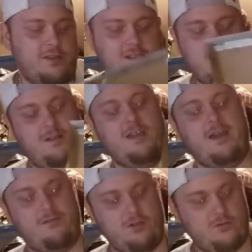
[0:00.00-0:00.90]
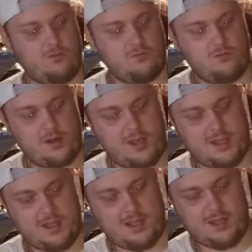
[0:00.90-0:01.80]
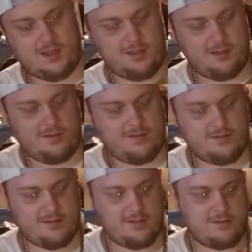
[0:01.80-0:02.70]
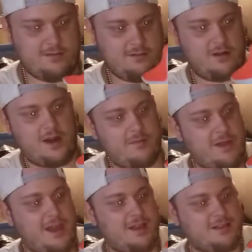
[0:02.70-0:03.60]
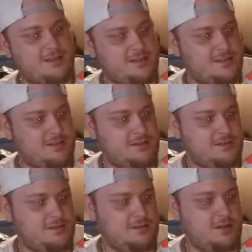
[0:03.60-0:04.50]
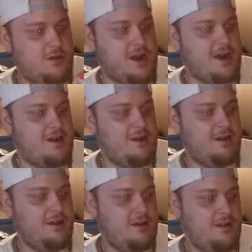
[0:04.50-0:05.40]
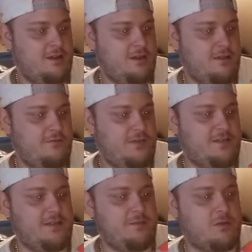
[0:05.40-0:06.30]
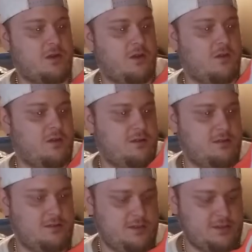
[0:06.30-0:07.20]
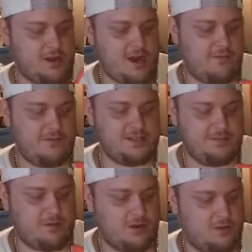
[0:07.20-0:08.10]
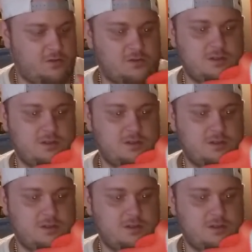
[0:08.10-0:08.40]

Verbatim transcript: these are Kevin Durant or Air Max? No, Air Visi Pro. These are Air Visi Pros.